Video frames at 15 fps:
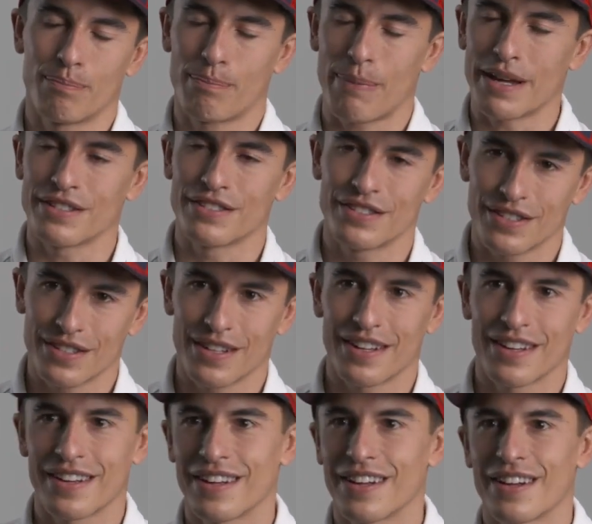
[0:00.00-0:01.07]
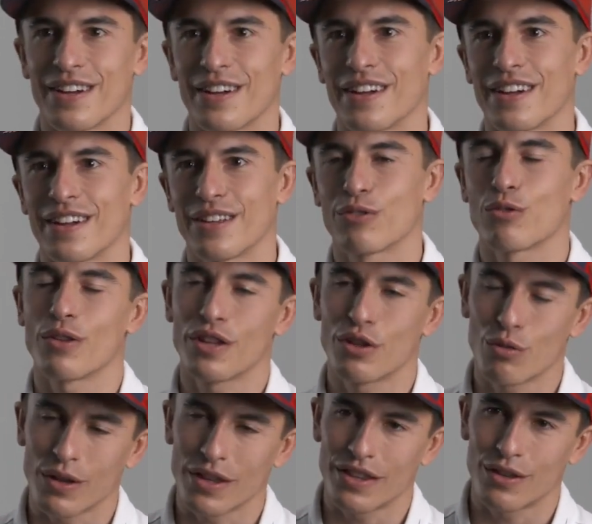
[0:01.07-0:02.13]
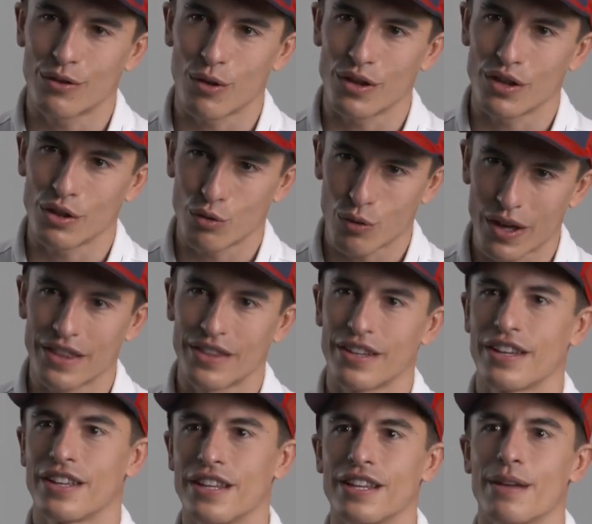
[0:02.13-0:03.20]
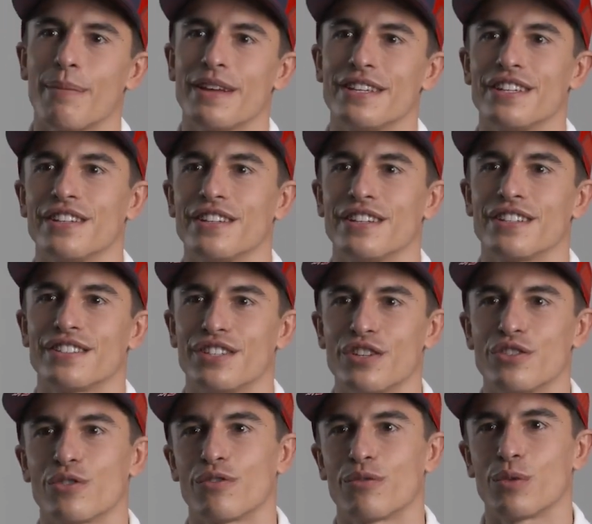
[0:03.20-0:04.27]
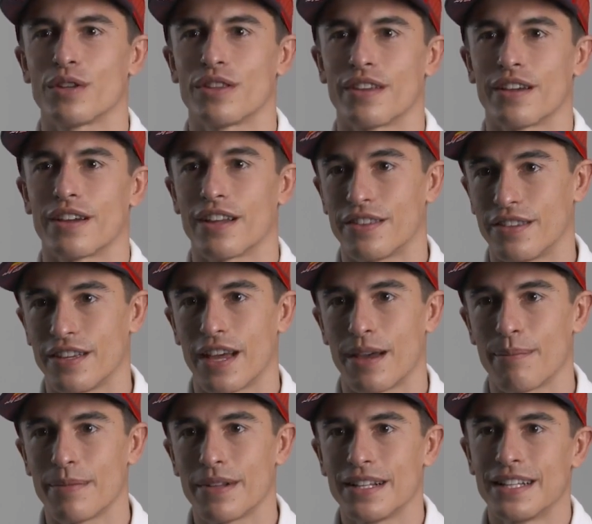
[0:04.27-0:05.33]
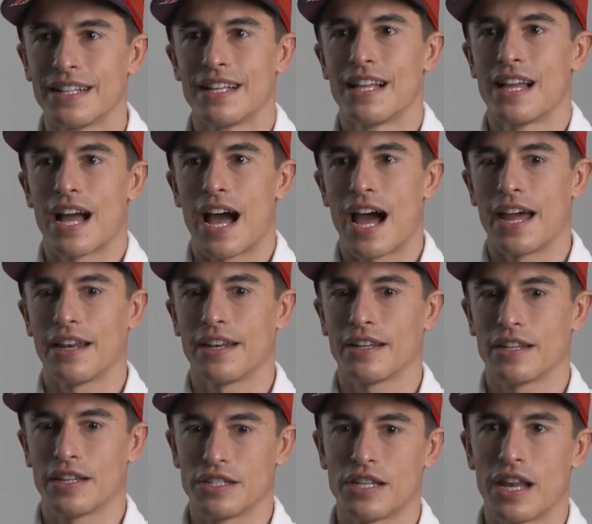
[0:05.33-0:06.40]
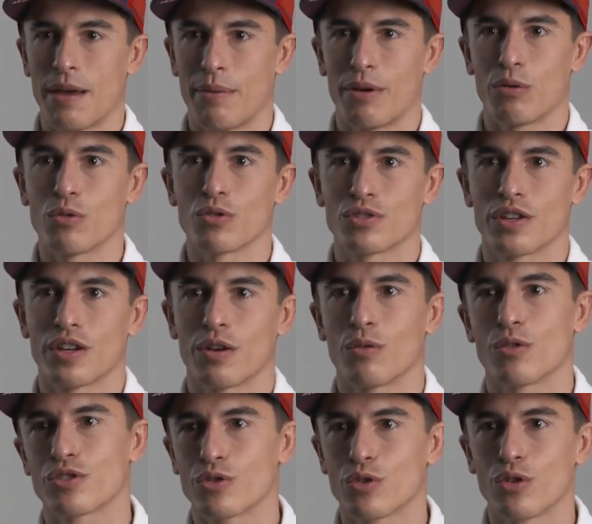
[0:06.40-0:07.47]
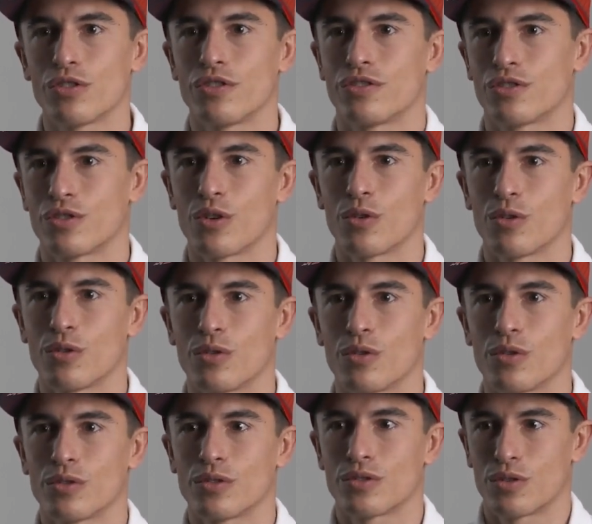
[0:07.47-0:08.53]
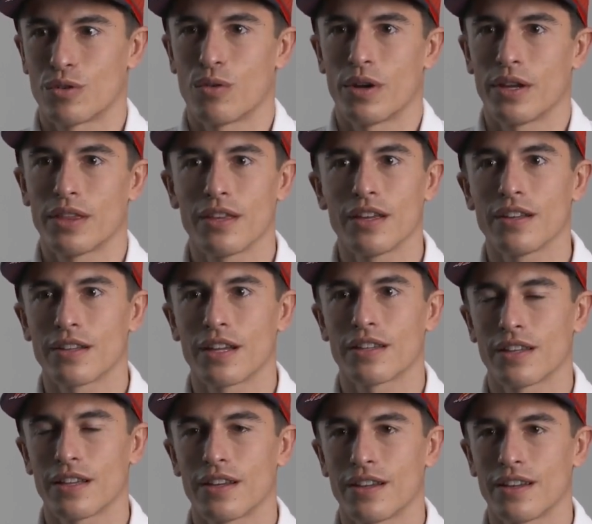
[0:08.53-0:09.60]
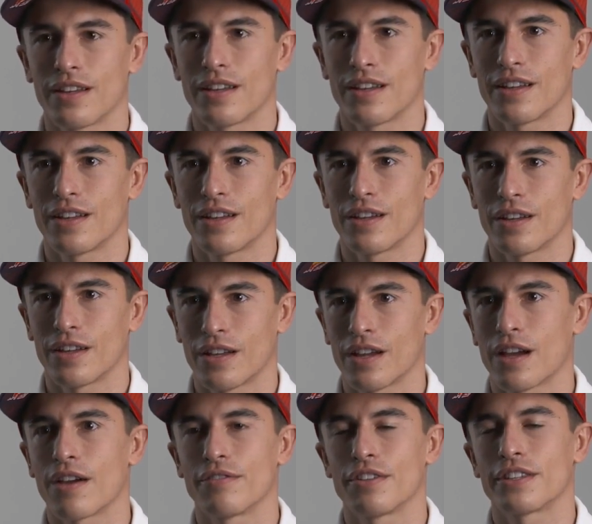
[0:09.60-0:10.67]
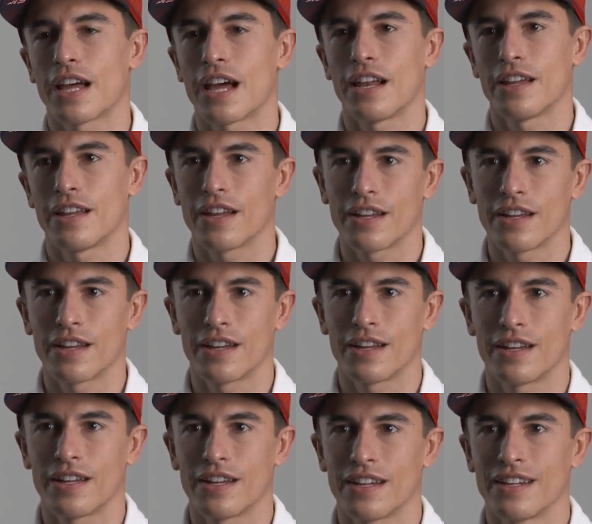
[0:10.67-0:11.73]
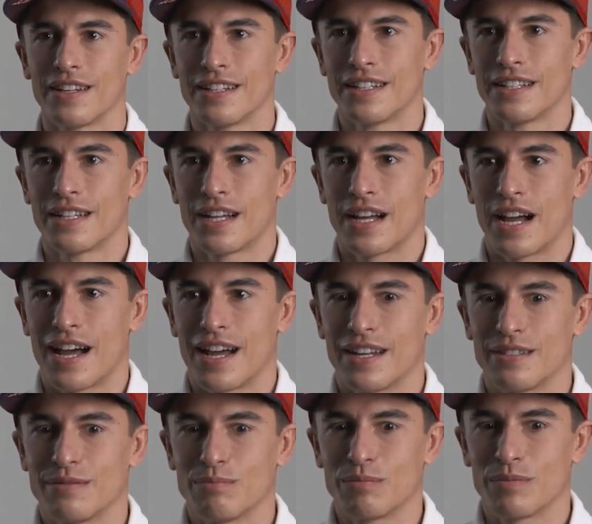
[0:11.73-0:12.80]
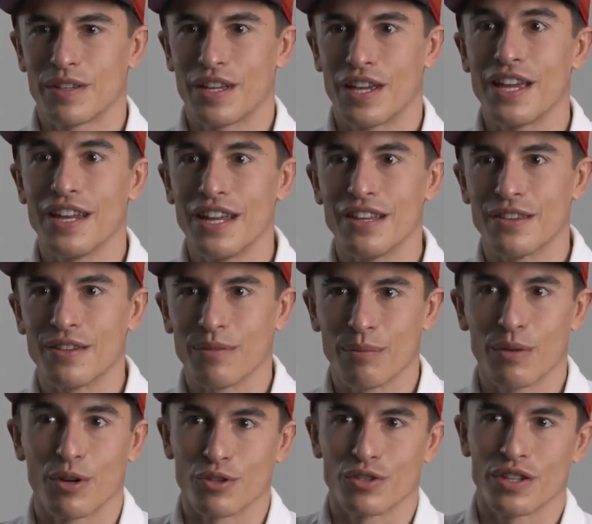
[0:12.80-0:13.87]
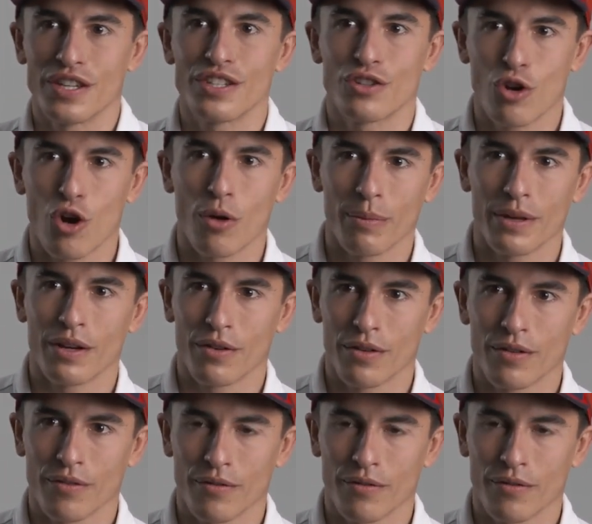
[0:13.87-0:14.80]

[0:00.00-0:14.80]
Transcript: past 2020, uh, 2020 he did amazing season with KTM and his level was uh, was good. So so I think that uh, he have the talent and uh, and he need because he's coming